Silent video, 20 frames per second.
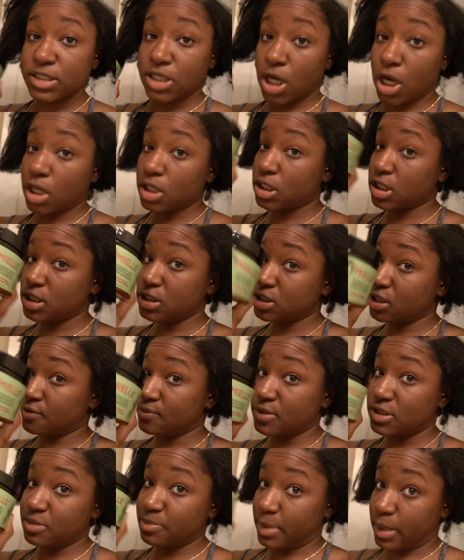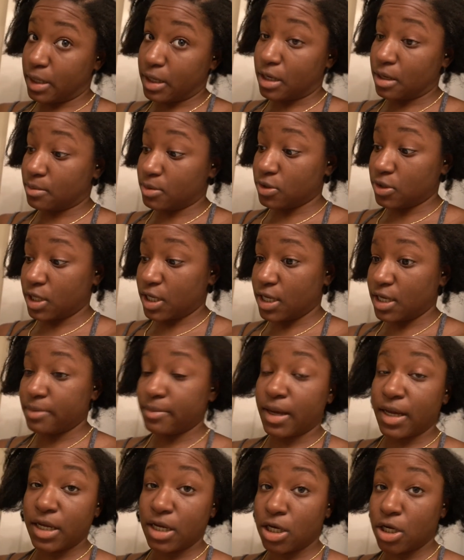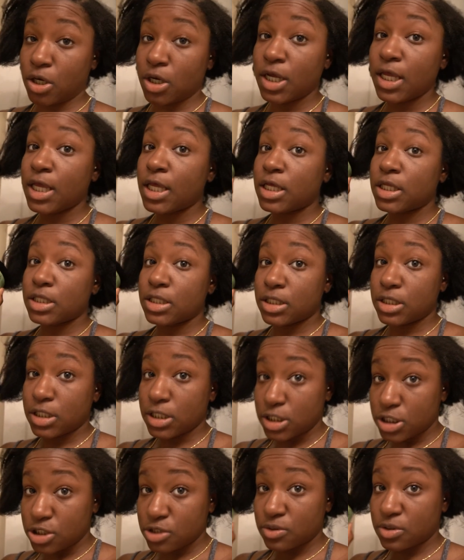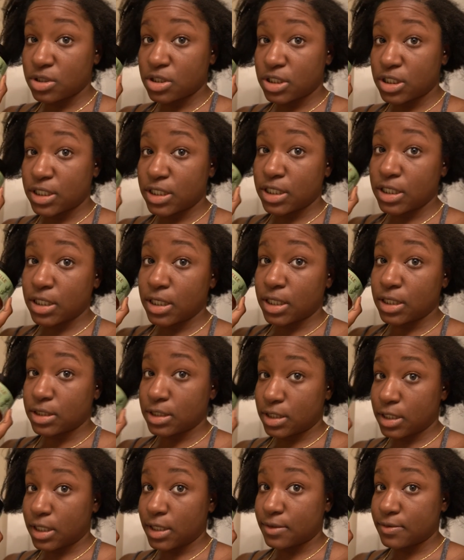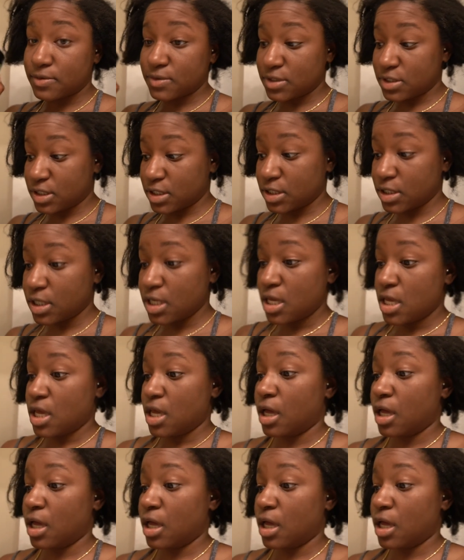Y'all, this stuff is bomb, okay? My hair literally loves it.